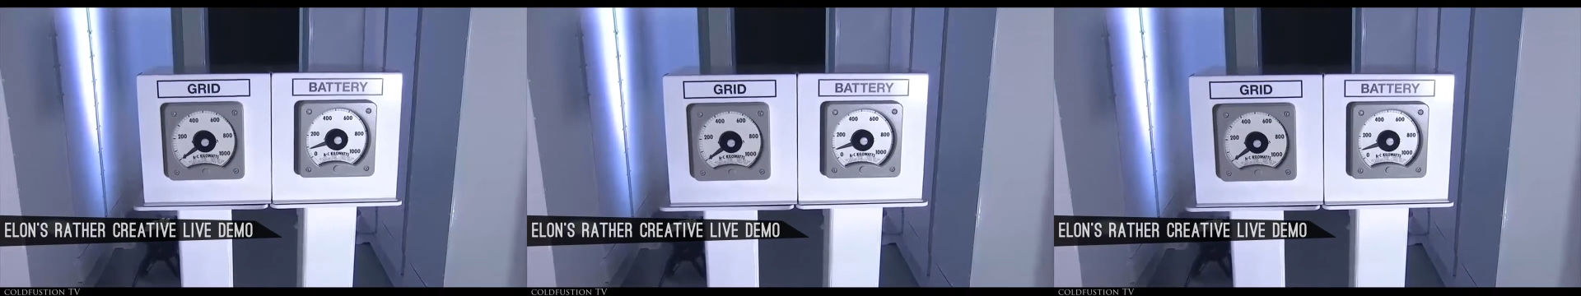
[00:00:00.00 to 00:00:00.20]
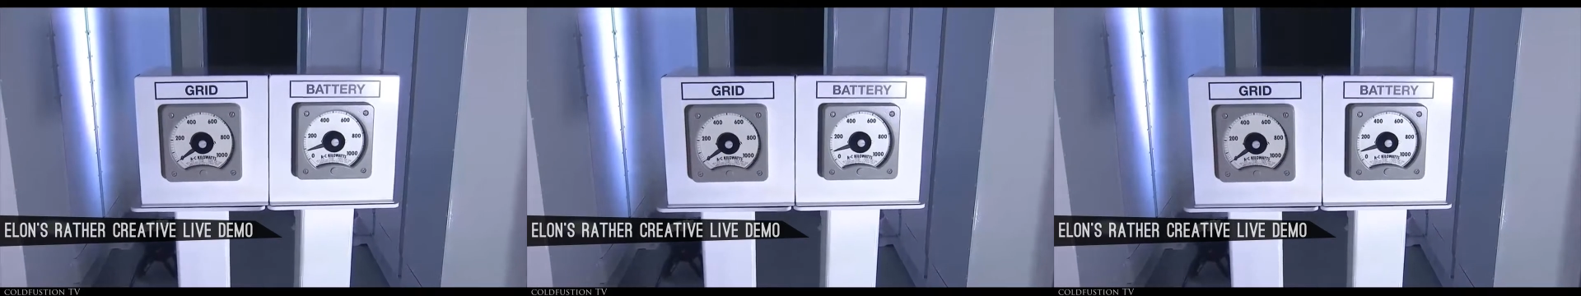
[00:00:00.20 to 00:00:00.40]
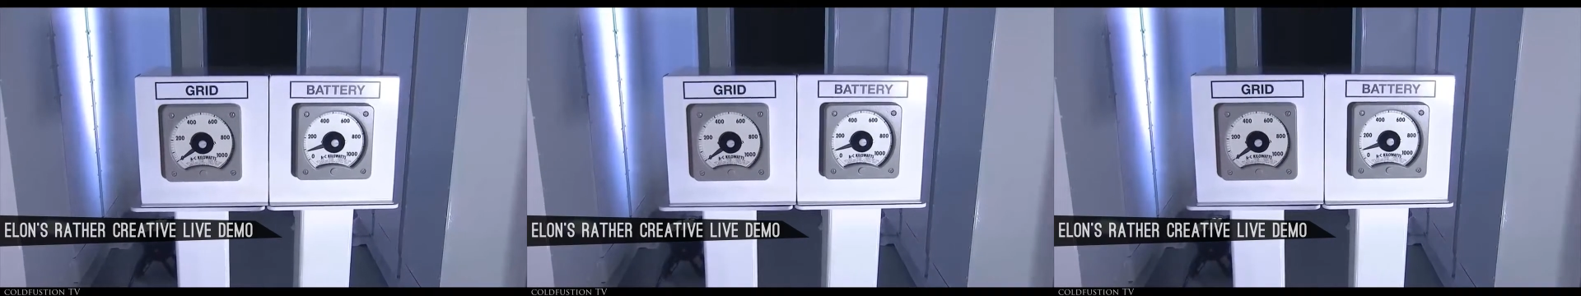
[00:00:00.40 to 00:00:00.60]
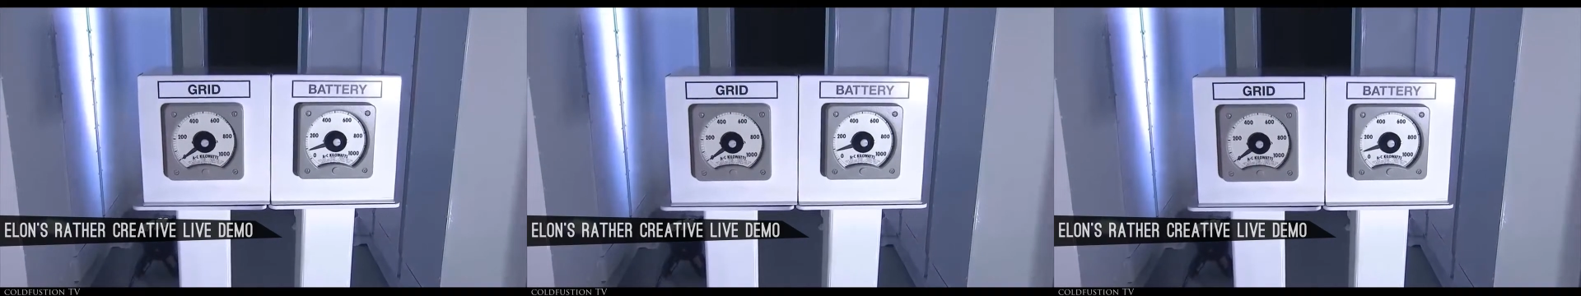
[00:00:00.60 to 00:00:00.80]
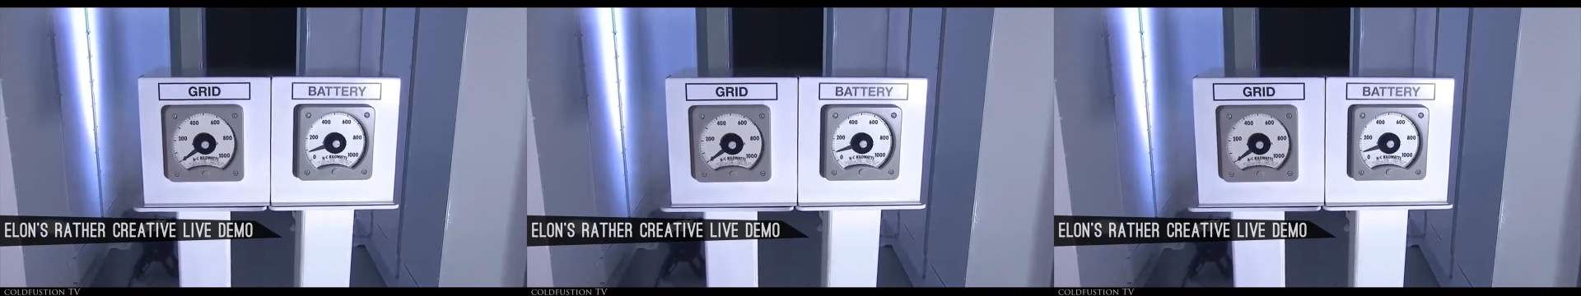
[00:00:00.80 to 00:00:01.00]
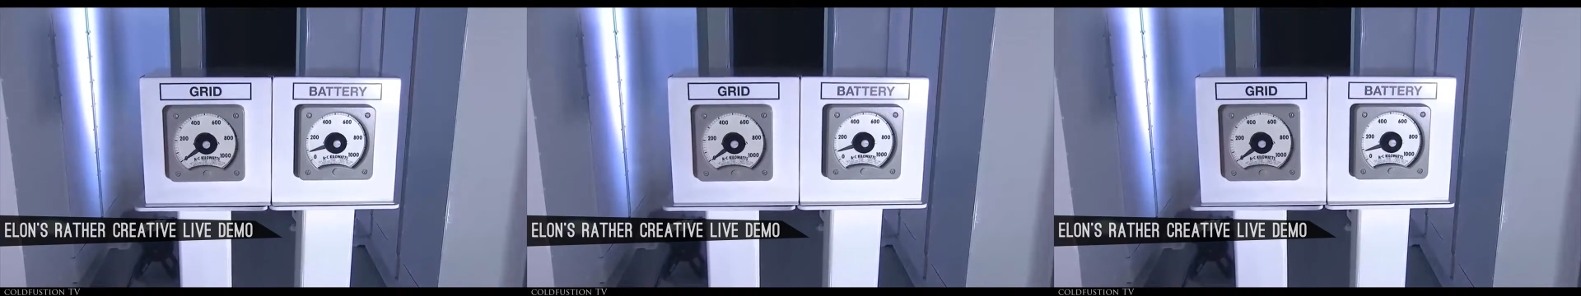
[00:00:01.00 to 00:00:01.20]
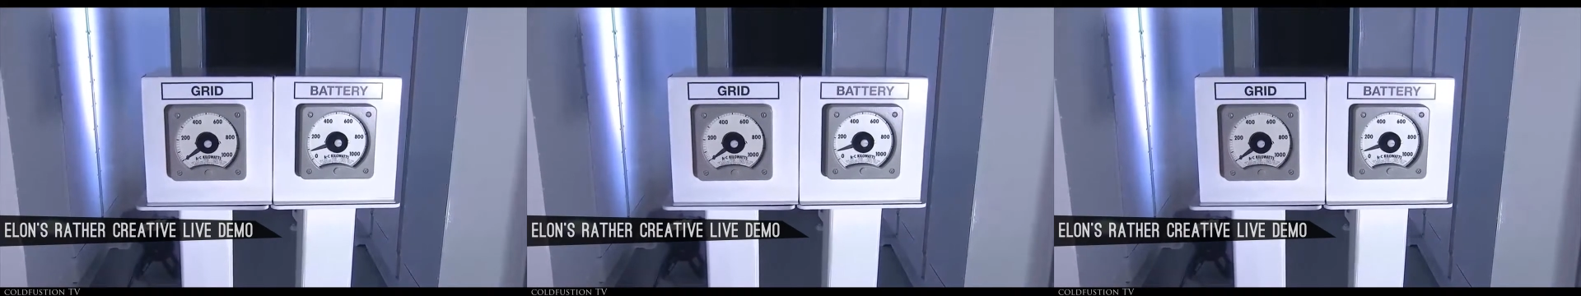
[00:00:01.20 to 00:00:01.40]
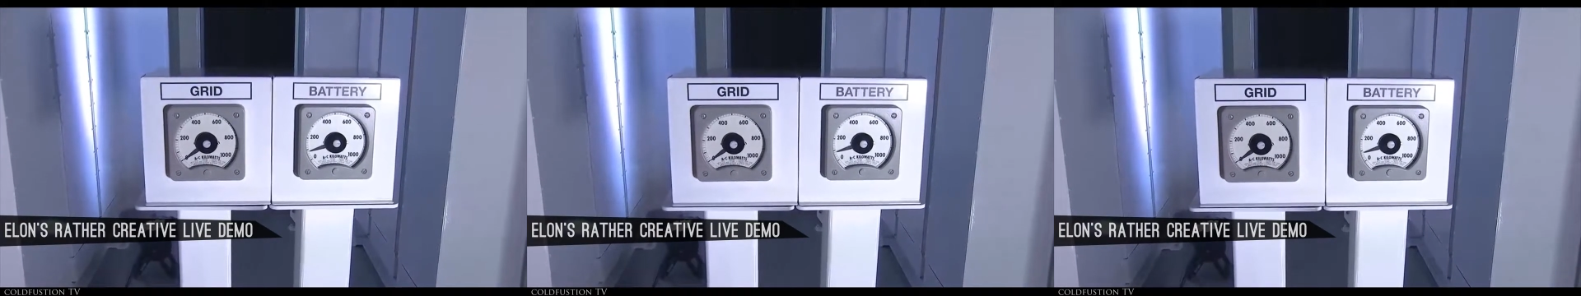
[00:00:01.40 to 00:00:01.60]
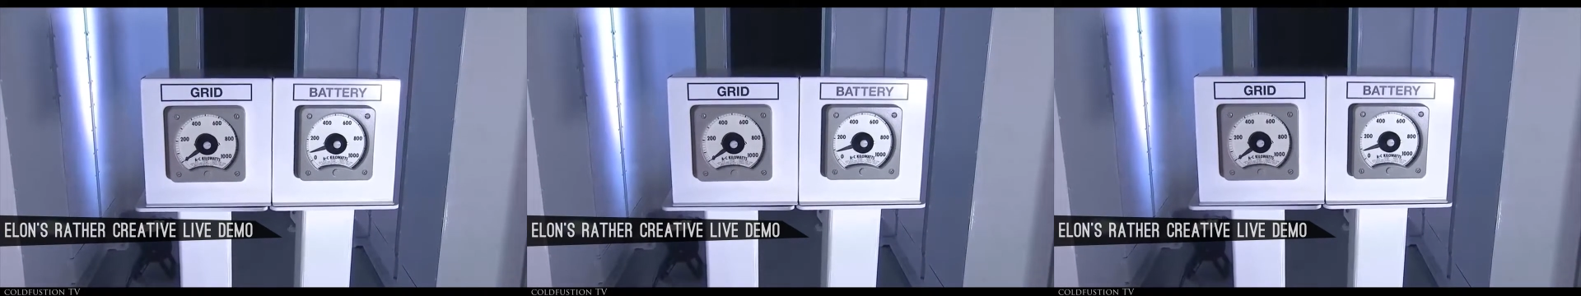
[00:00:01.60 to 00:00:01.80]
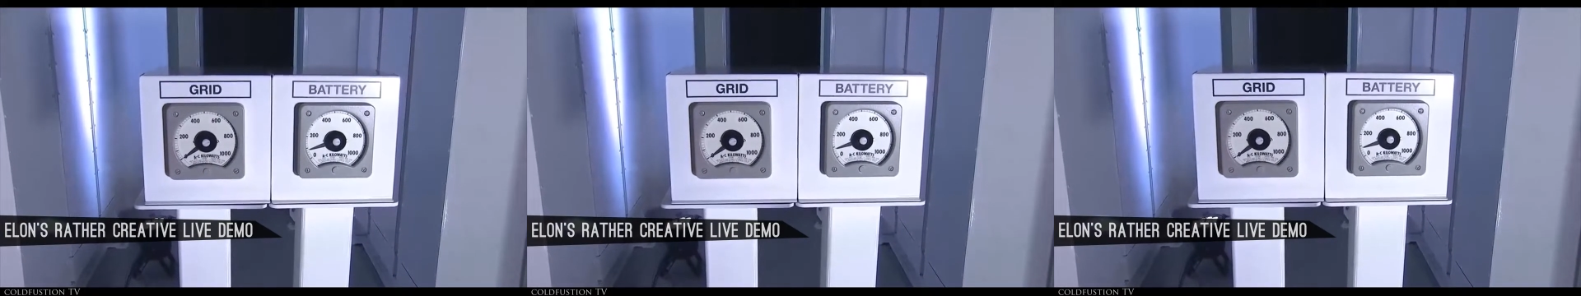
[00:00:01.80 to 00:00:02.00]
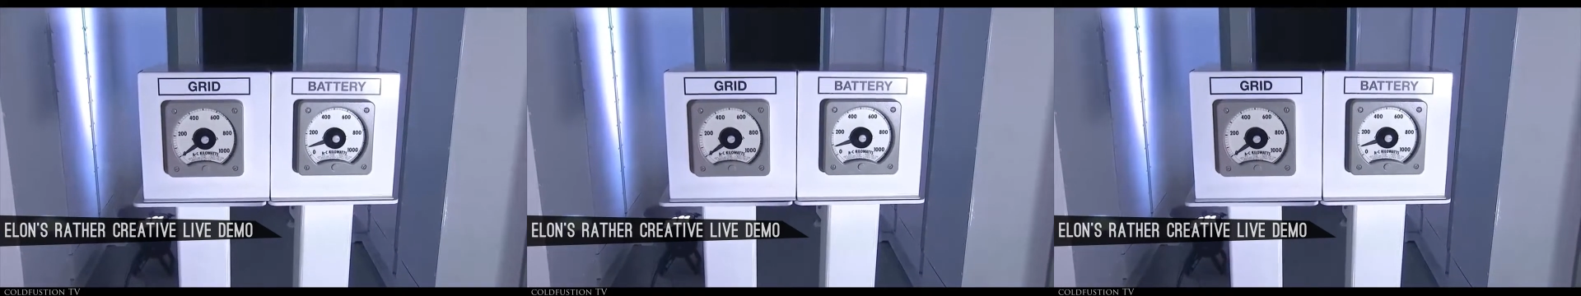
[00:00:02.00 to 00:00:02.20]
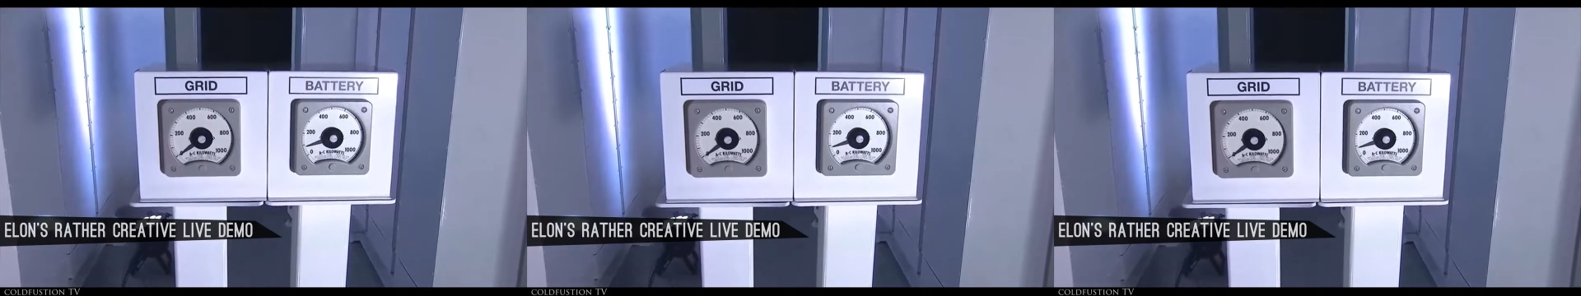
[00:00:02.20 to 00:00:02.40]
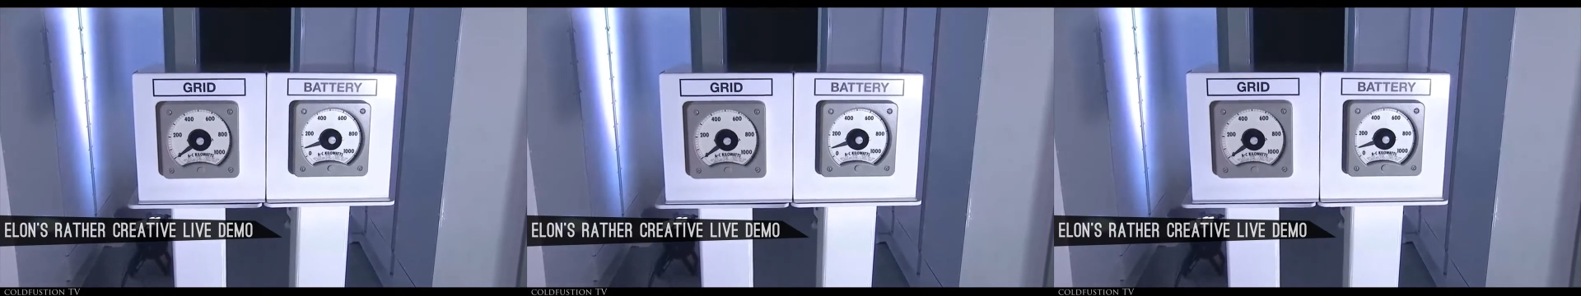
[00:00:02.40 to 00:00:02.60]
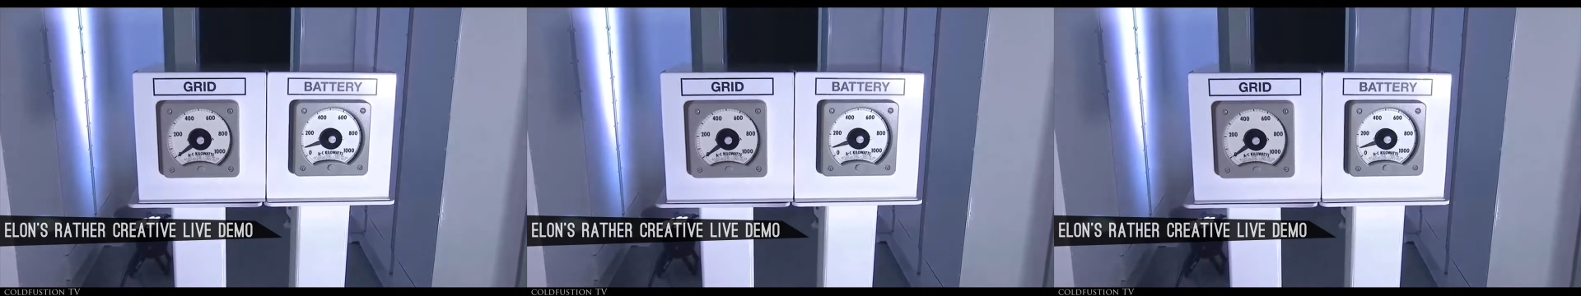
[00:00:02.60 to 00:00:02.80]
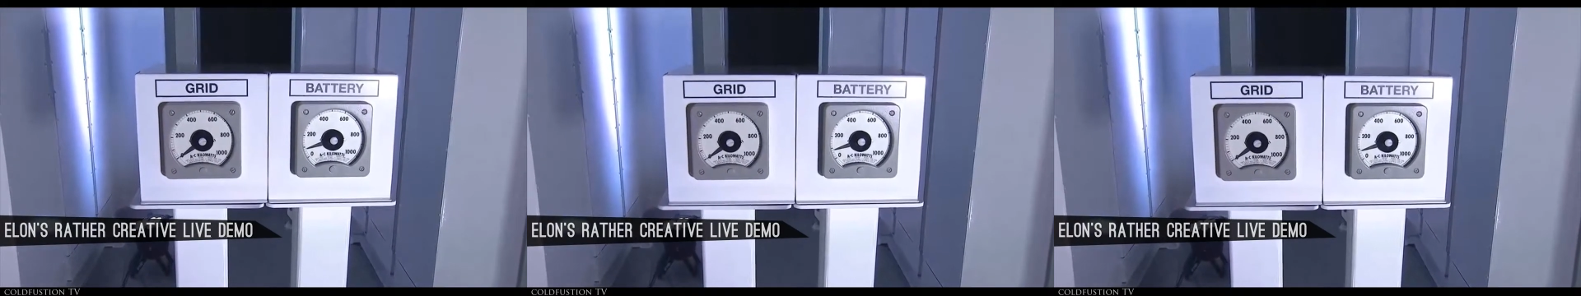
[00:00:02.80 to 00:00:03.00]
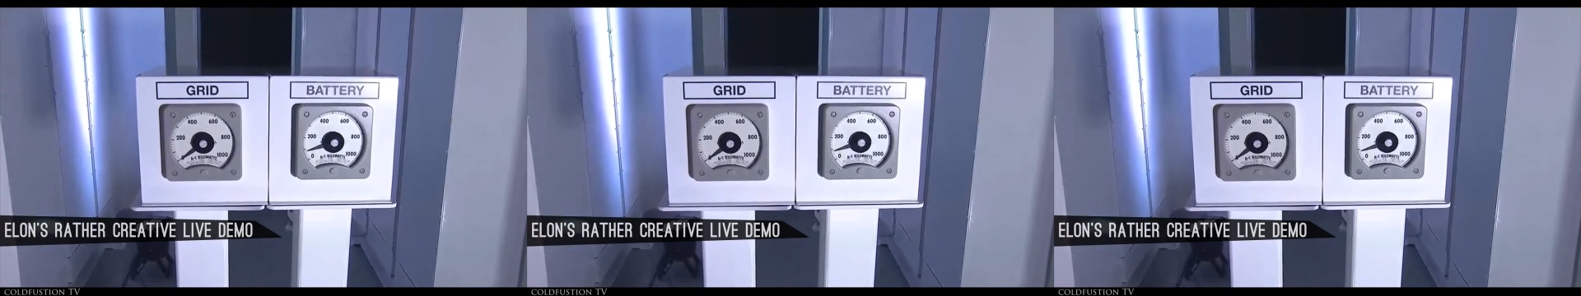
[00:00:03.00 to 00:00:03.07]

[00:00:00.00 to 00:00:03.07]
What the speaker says: Nobody's mouth can be seen.